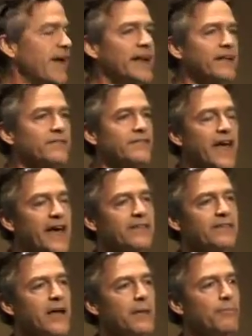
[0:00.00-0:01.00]
that
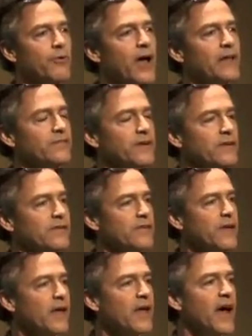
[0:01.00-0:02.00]
exact same process.
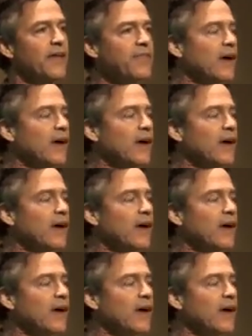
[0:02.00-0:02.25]
I